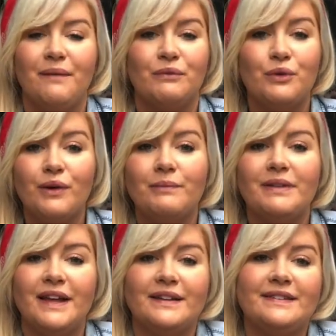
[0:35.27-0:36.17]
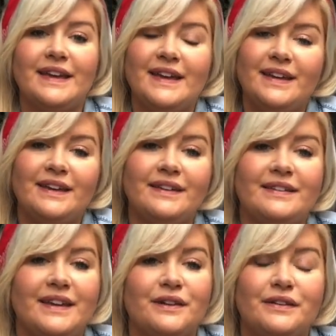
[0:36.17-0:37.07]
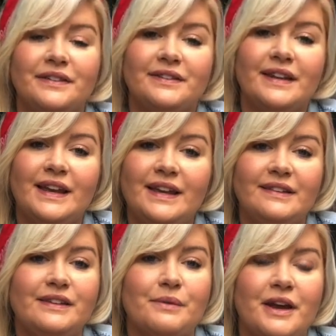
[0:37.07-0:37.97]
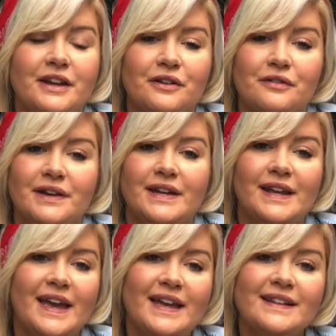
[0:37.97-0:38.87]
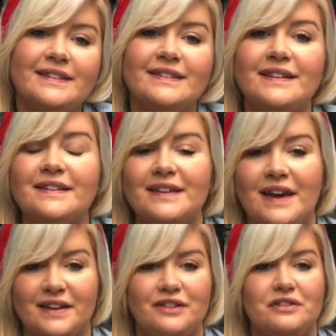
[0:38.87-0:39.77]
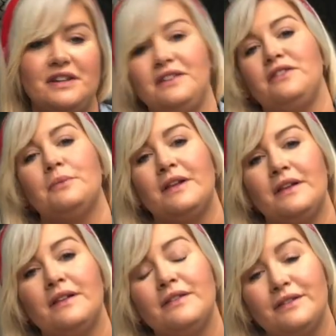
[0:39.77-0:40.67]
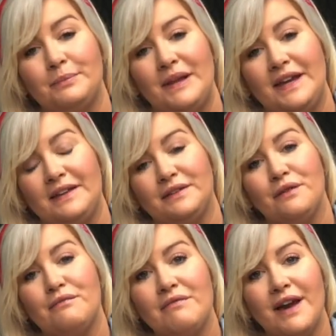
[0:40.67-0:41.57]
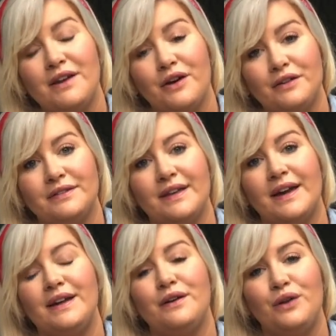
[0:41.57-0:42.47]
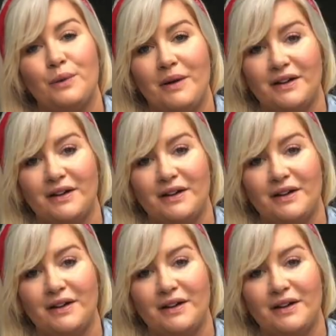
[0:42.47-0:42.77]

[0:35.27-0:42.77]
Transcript: Growing plants in containers is an easy way to create instant and changeable displays right outside your back